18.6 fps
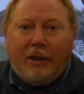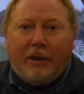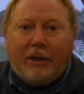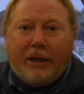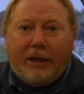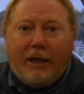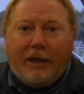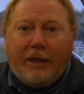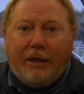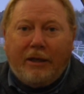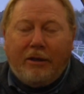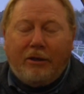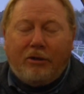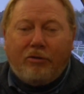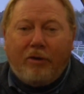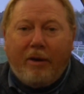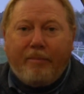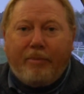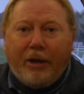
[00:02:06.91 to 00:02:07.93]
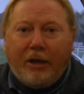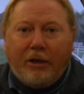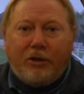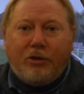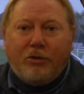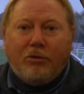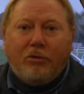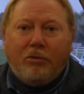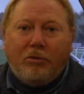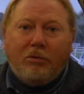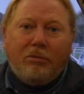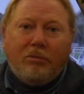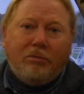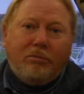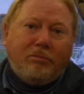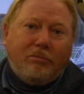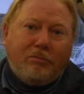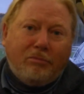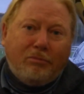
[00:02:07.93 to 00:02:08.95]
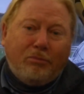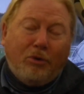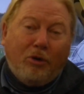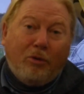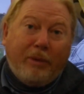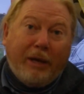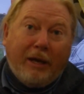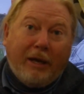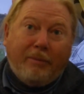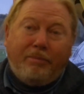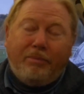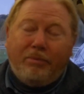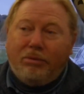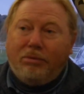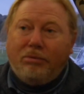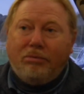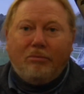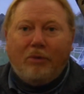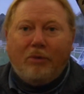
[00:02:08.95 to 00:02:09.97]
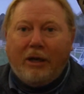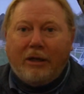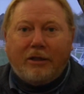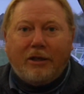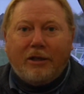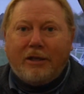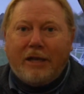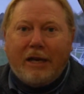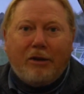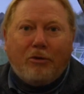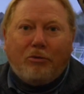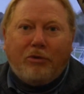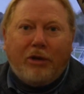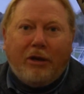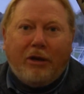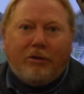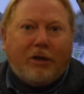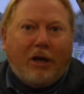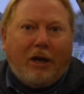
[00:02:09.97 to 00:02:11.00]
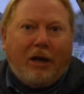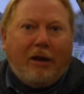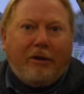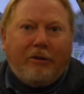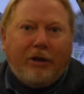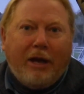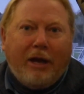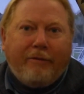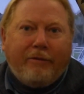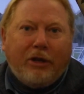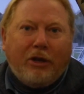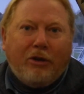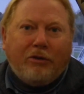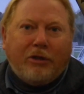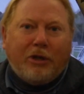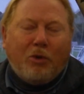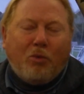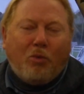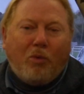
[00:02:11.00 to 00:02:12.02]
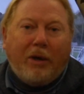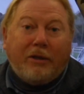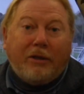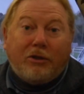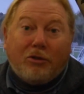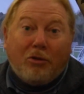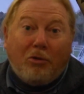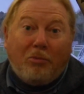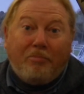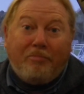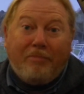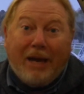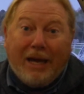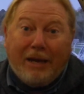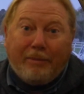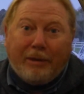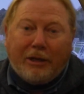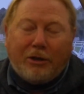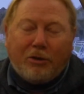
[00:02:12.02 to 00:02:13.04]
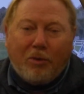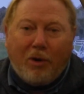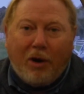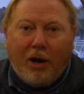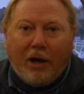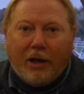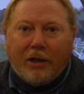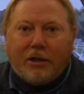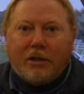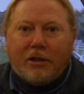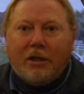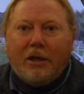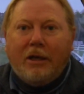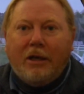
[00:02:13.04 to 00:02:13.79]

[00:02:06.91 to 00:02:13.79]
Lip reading: The crimping tool will be it's a single use. I'll only ever use it once or maybe twice.